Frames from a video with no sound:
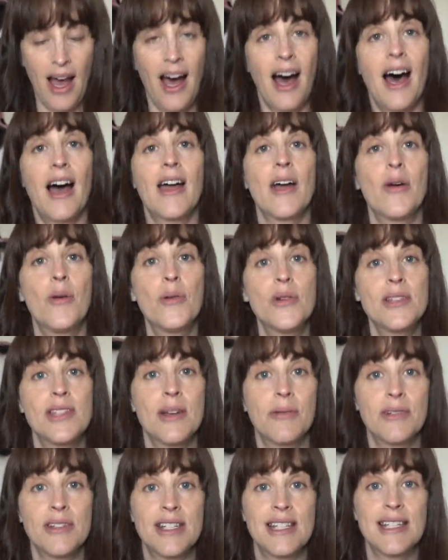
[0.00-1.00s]
I
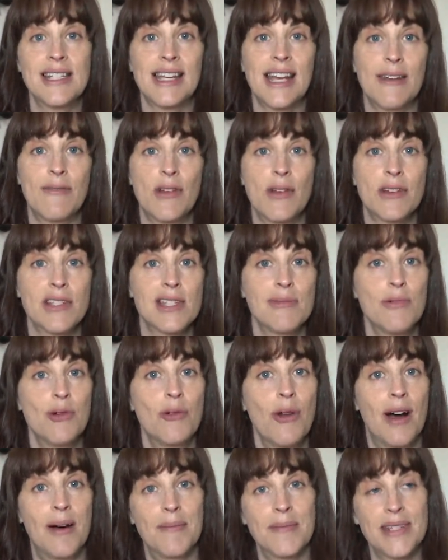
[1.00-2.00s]
also wanted to give you a
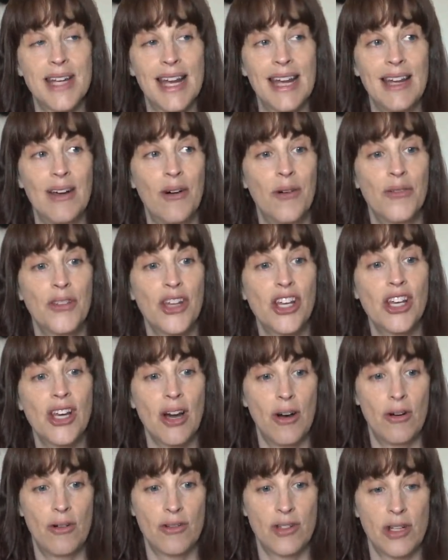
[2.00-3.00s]
small update on the
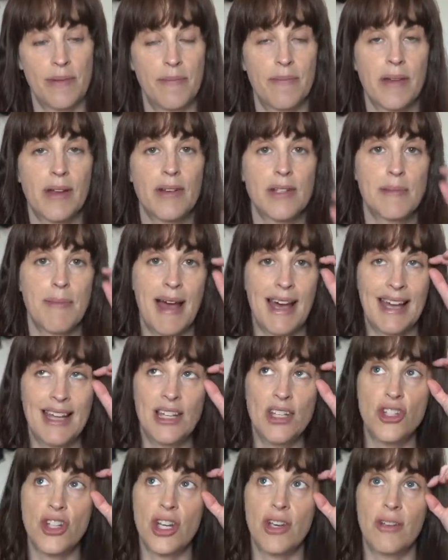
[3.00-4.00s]
garden, because back
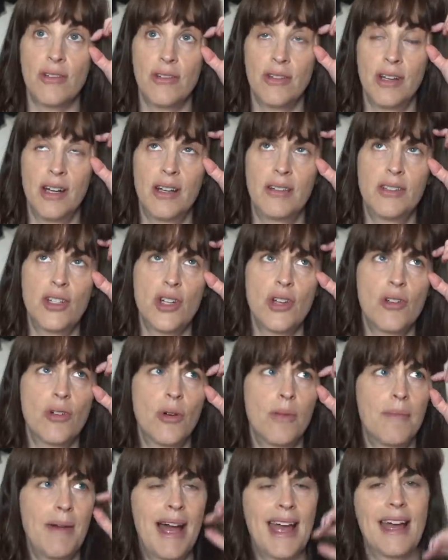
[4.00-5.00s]
in June
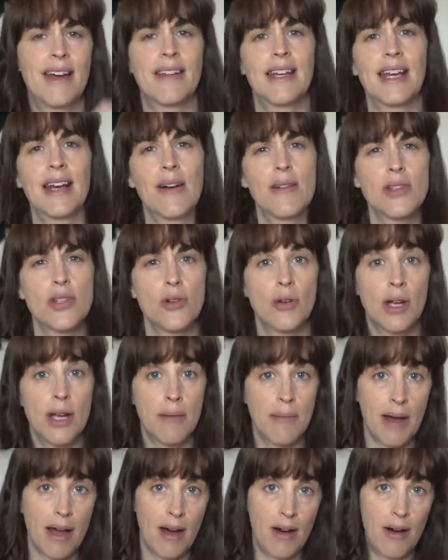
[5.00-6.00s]
or May, I think I was talking
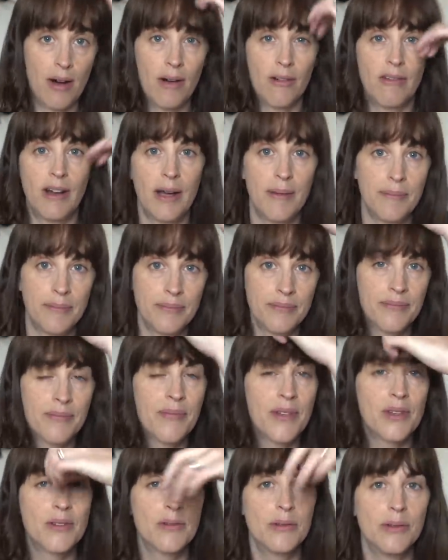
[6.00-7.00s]
about our
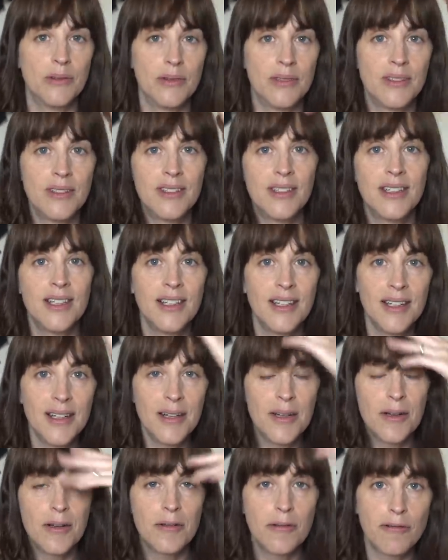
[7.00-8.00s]

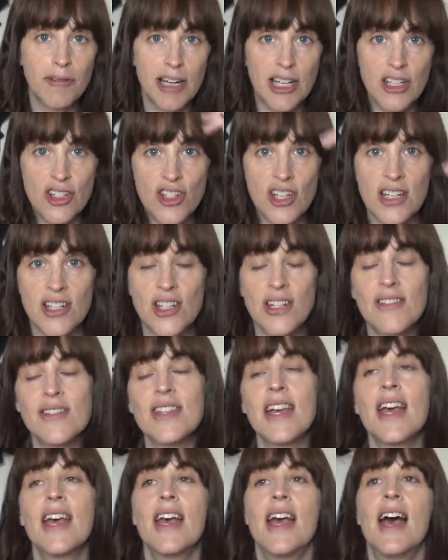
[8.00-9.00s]
fringe
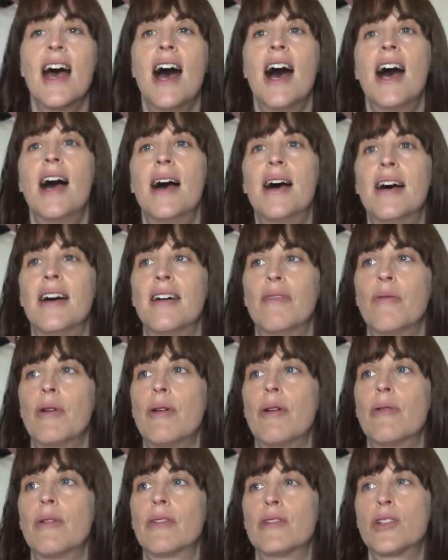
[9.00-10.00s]
issues.
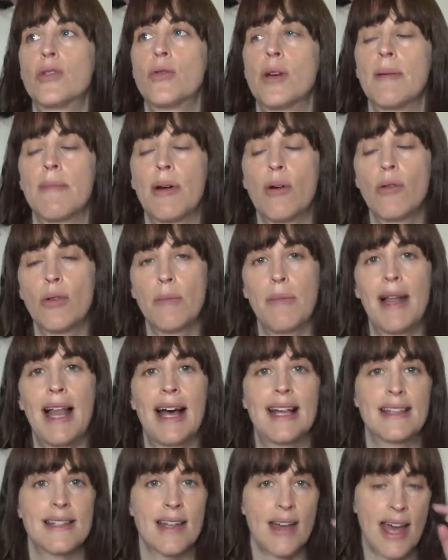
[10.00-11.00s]
We're talking about all the
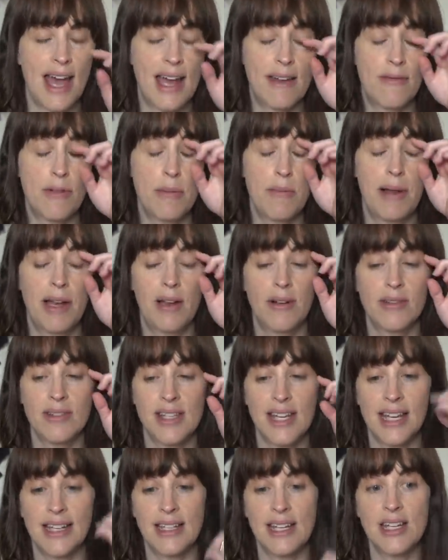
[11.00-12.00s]
plans I had for
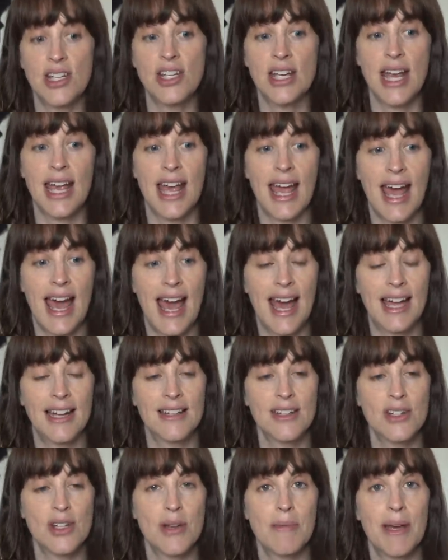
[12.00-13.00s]
planting this year,
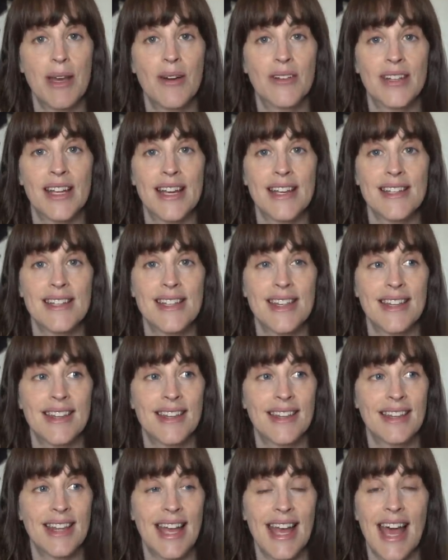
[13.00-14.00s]
and to be honest,
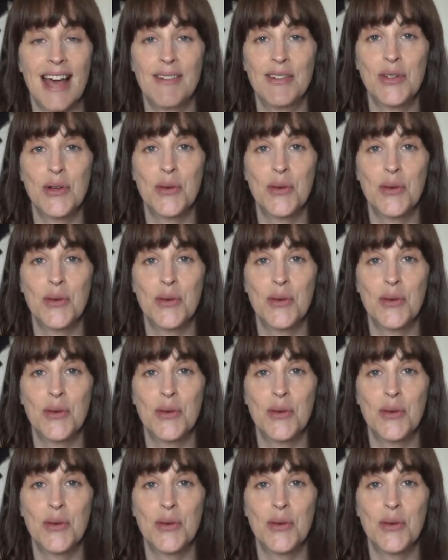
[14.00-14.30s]
they haven't